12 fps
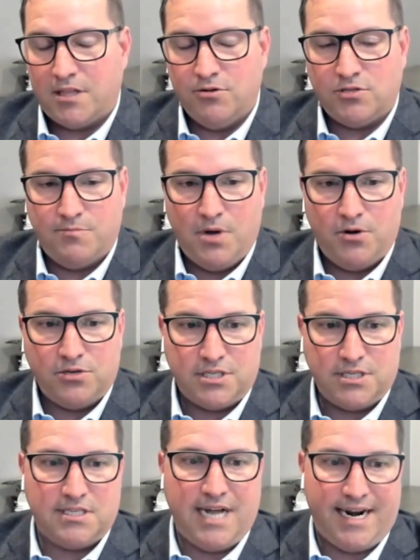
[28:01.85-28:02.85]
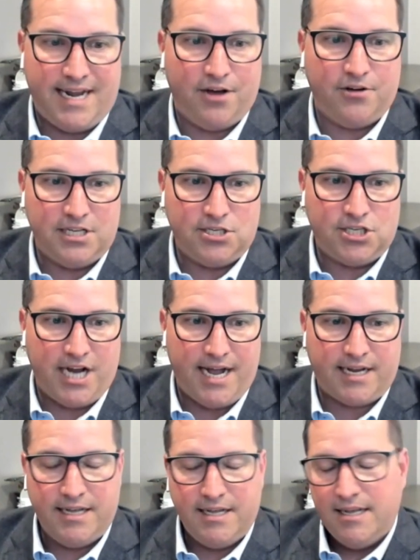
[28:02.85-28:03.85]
those emotions not held in check.